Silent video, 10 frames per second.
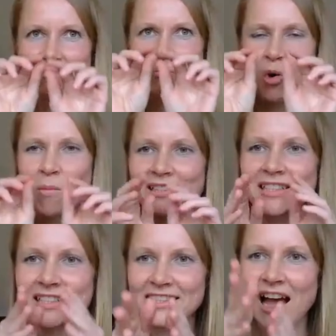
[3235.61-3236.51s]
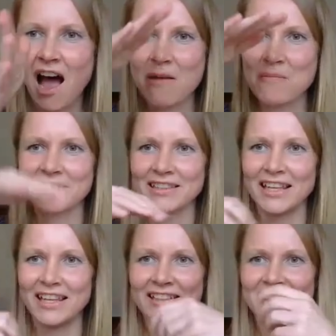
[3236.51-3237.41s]
moment in time, and
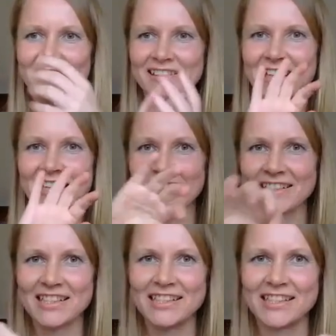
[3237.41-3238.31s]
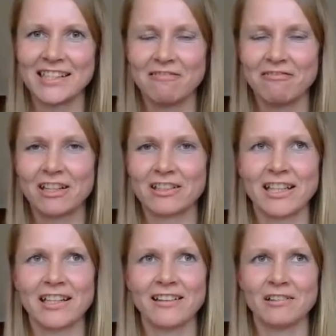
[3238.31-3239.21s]
they exist in a
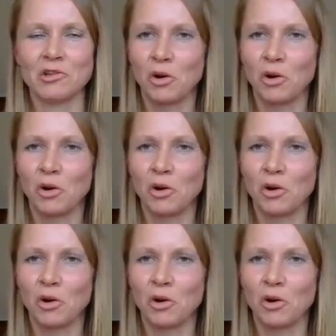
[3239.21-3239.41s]
very